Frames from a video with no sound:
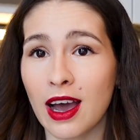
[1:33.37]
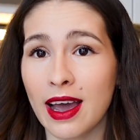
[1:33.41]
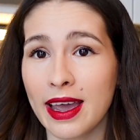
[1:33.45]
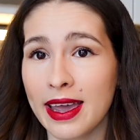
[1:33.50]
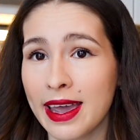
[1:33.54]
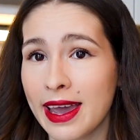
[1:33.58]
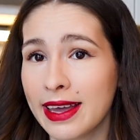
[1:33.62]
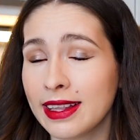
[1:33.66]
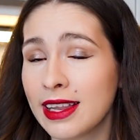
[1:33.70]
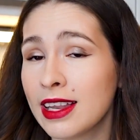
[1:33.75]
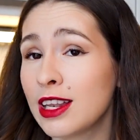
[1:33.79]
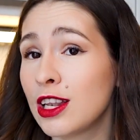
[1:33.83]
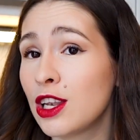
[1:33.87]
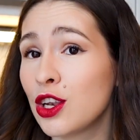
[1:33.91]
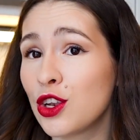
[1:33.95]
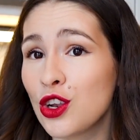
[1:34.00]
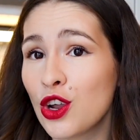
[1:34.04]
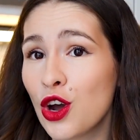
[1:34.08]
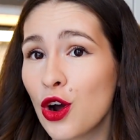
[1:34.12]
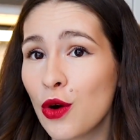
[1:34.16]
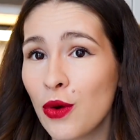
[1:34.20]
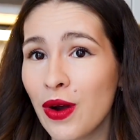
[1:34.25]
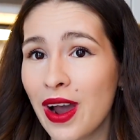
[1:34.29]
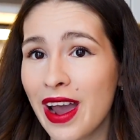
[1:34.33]
I had
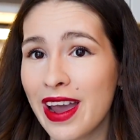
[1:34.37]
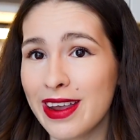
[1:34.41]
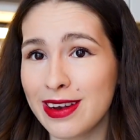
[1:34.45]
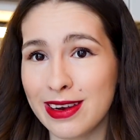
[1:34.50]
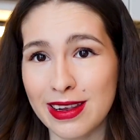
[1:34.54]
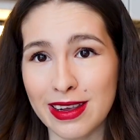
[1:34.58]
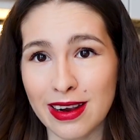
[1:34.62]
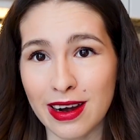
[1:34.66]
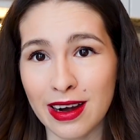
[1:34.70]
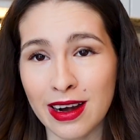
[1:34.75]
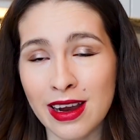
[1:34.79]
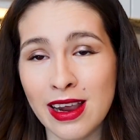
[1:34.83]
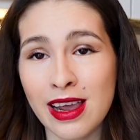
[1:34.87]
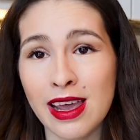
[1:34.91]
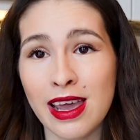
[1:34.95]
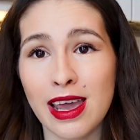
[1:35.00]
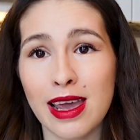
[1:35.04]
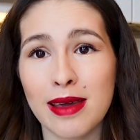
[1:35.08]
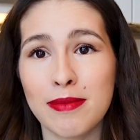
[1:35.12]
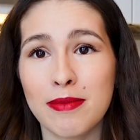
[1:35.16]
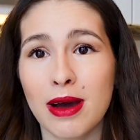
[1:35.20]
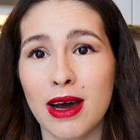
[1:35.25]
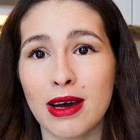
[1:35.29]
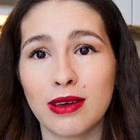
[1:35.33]
no idea
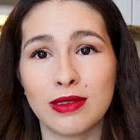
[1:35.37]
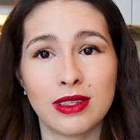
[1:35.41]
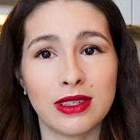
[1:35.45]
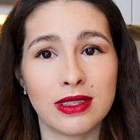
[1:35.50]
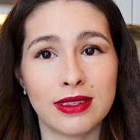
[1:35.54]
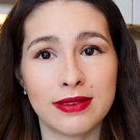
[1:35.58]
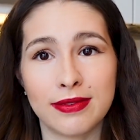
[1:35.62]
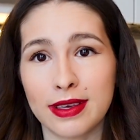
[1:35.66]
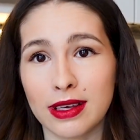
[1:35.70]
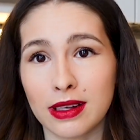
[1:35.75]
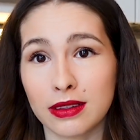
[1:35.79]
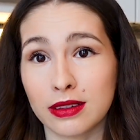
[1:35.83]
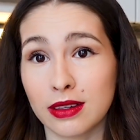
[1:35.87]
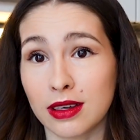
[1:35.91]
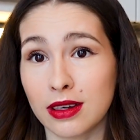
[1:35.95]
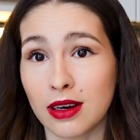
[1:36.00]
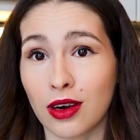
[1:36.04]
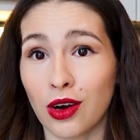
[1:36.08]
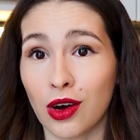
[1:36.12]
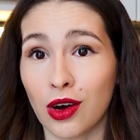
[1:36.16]
about this field at